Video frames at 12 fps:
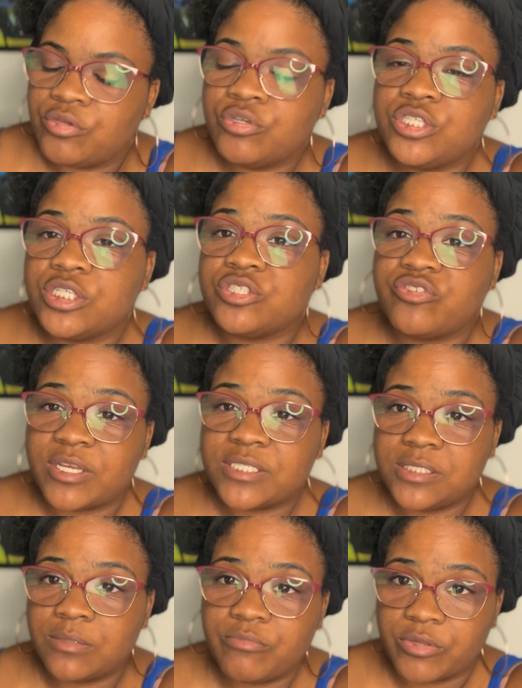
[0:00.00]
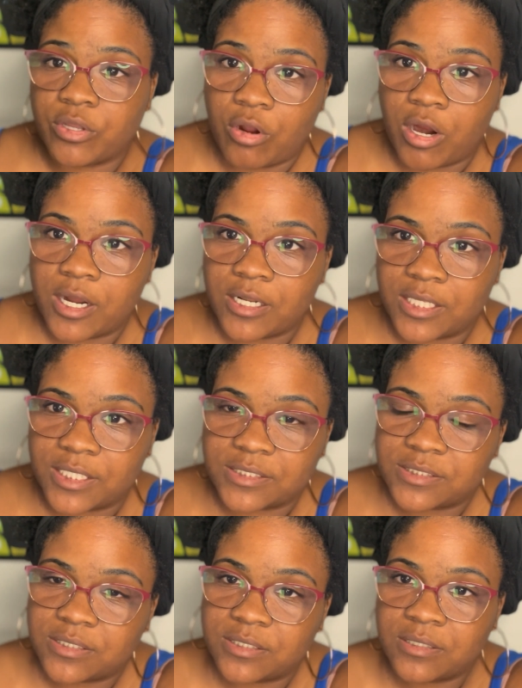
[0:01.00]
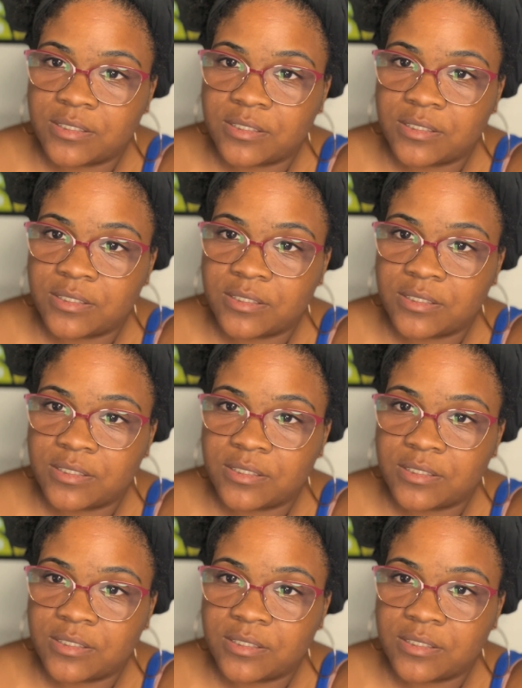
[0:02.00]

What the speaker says: should trust them regardless.